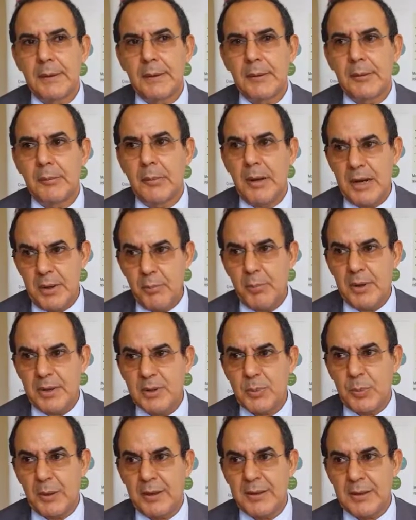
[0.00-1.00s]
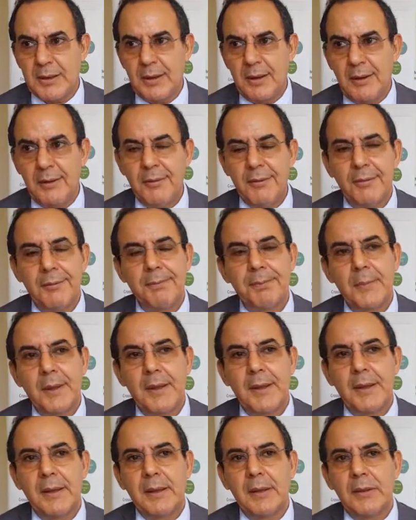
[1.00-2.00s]
my perspective,
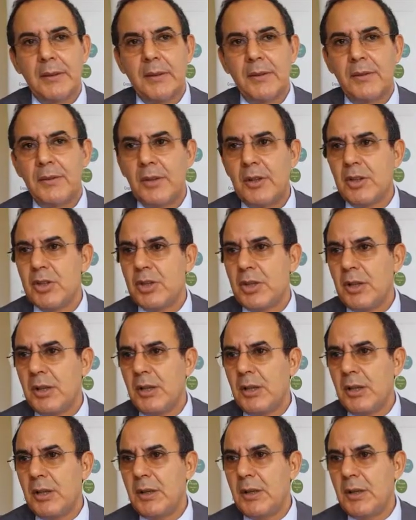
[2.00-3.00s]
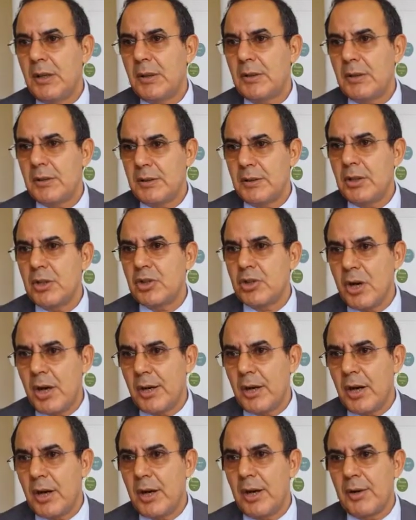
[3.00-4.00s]
the
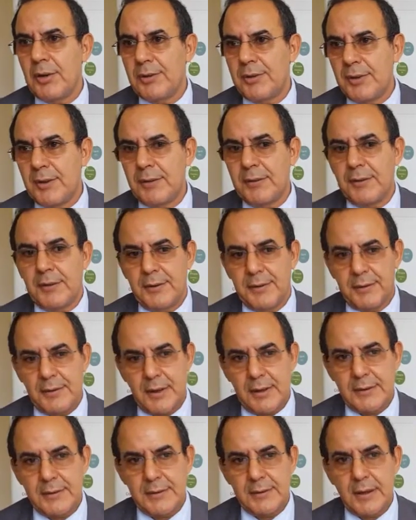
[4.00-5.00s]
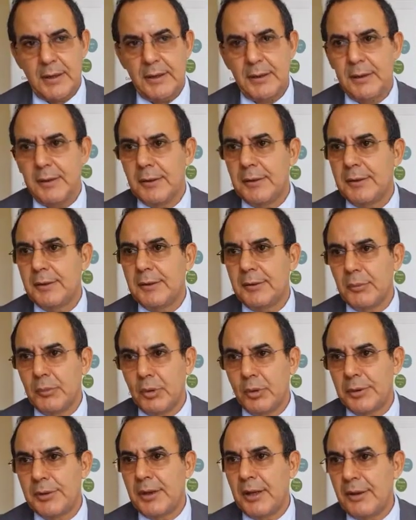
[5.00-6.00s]
CGIAR centers has started
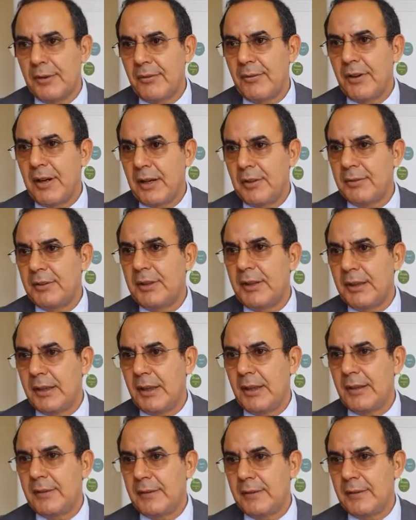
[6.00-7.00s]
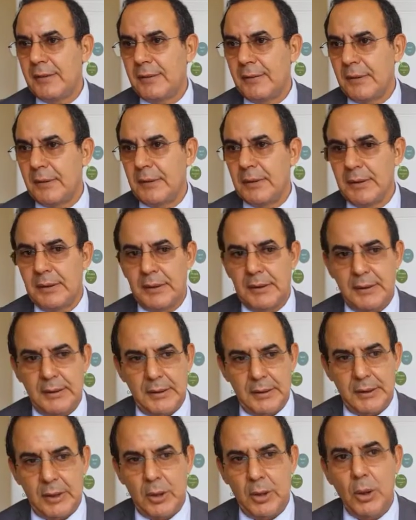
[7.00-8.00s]
more than 5 decades
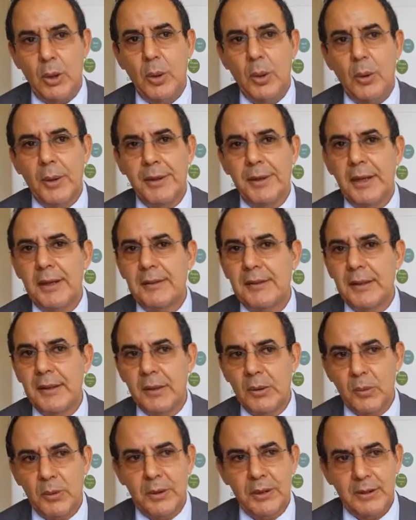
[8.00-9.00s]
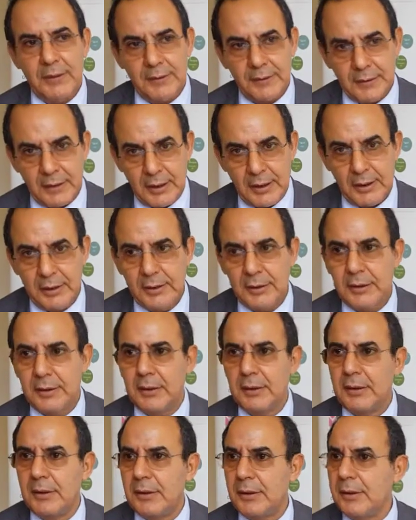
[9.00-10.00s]
ago, and I think when it started,
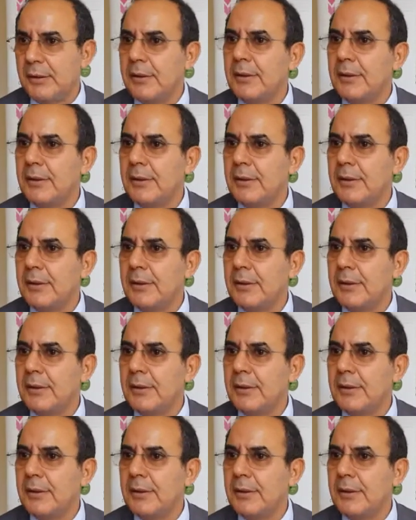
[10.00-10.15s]
it did